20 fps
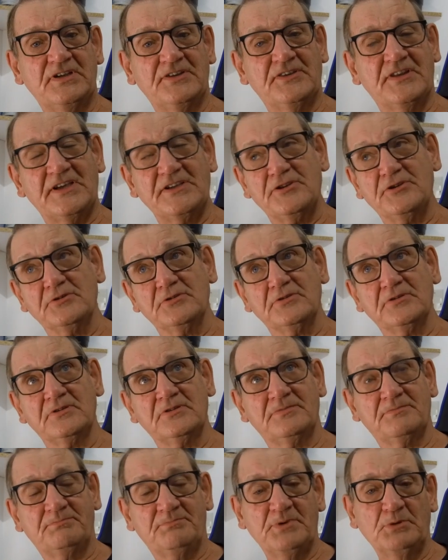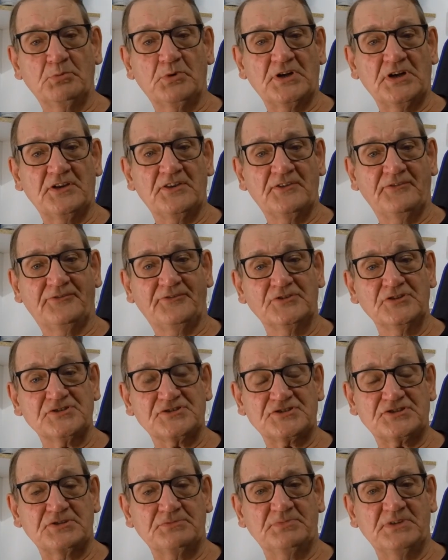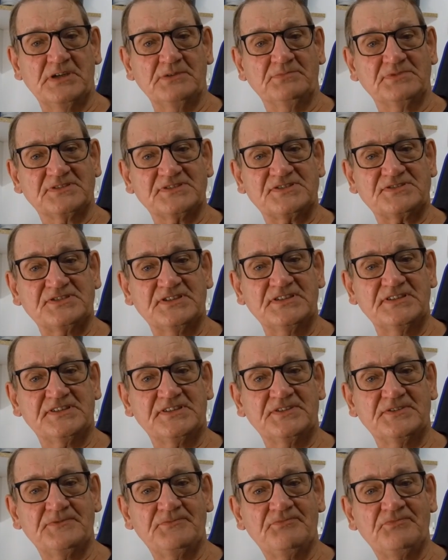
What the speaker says: that you'll be one of the first to be able to see it.